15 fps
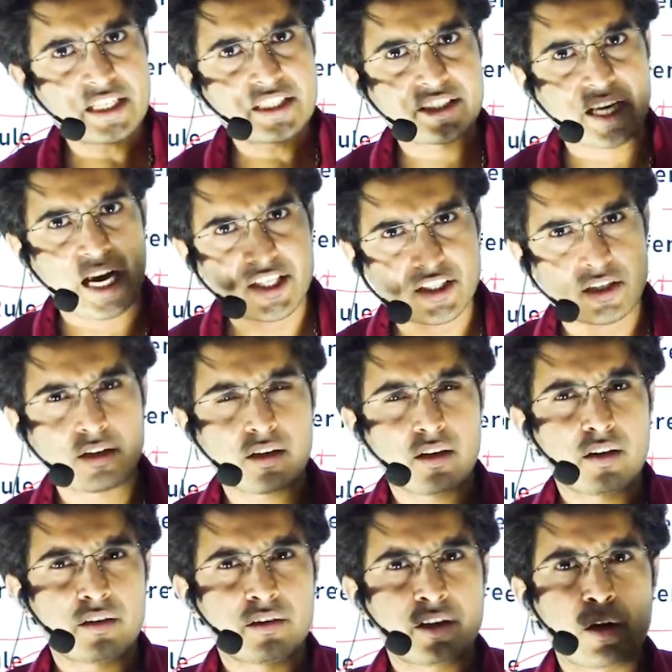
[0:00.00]
and center,
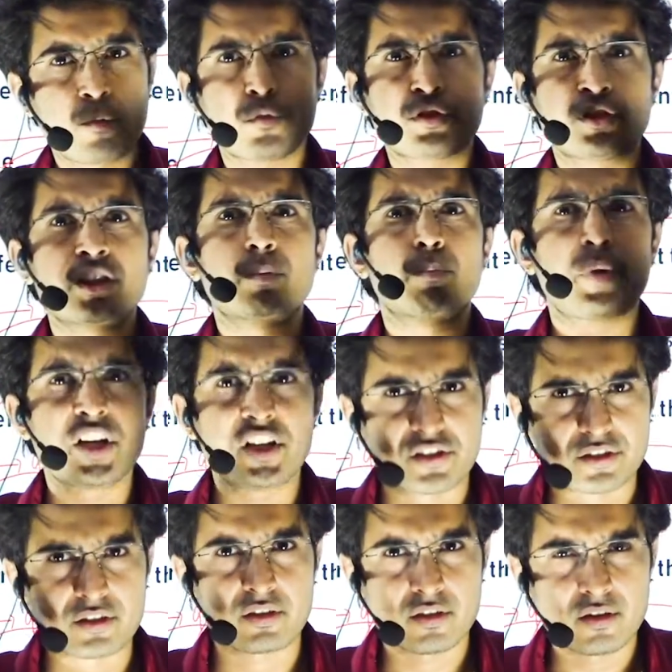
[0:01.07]
there was this
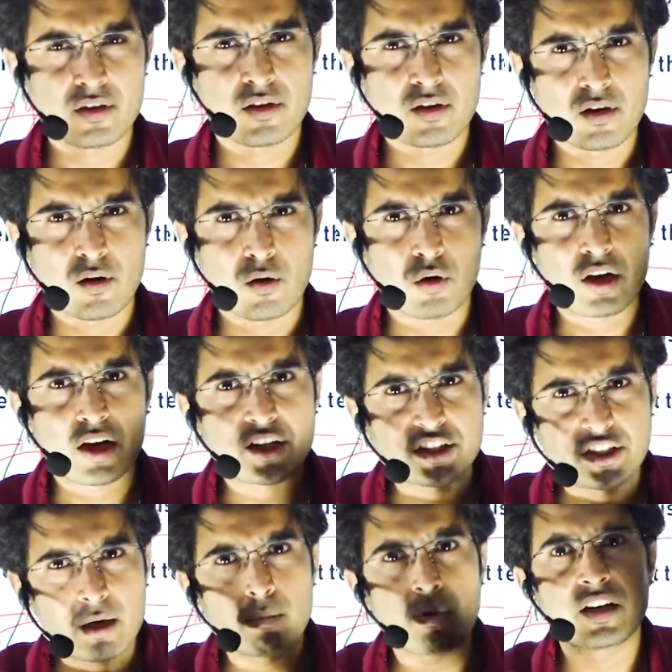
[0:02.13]
peace. Okay,
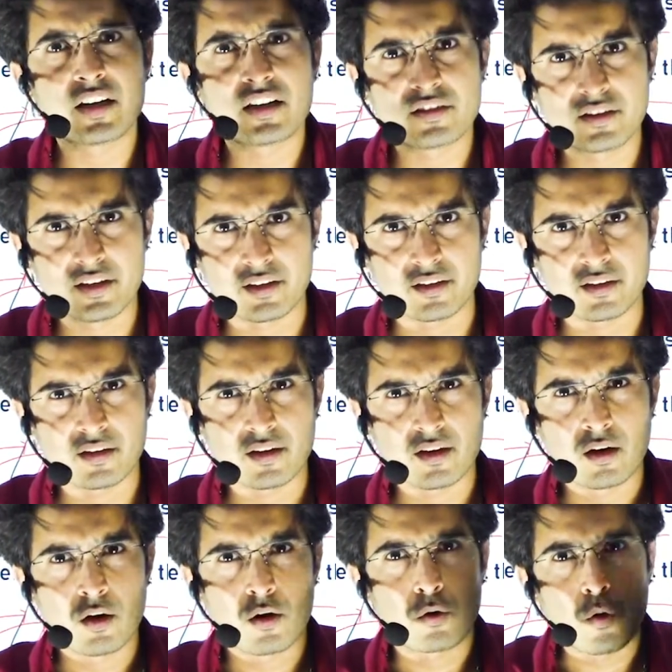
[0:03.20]
stability is there,
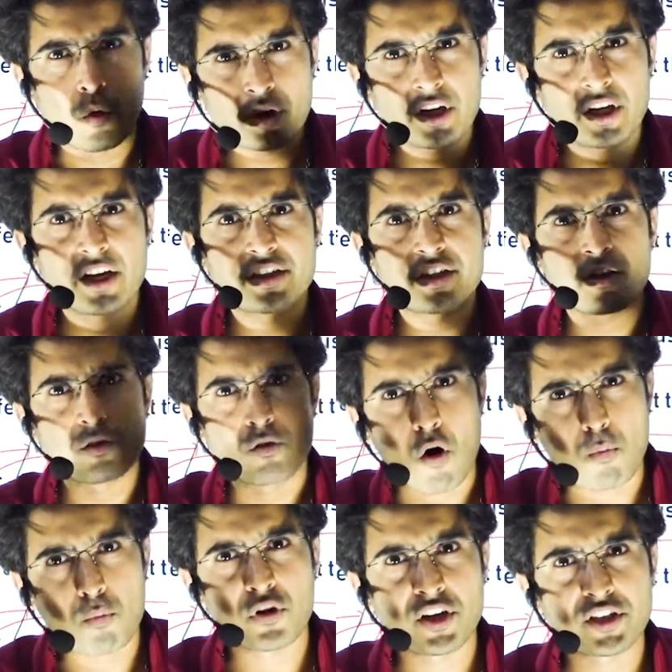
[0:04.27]
coordination,
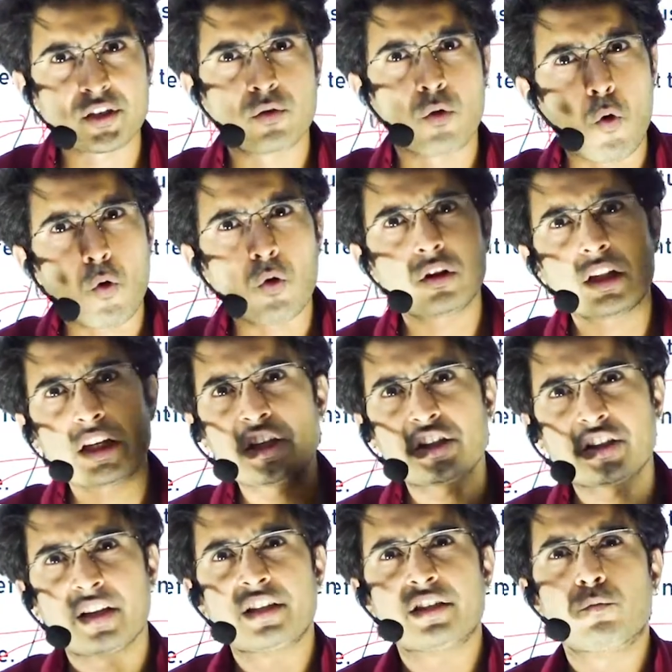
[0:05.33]
cooperation, all these
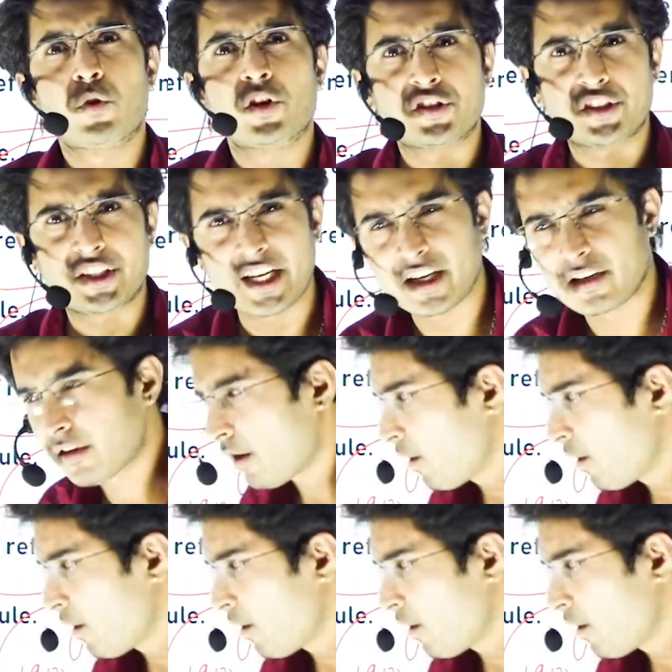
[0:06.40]
things were seen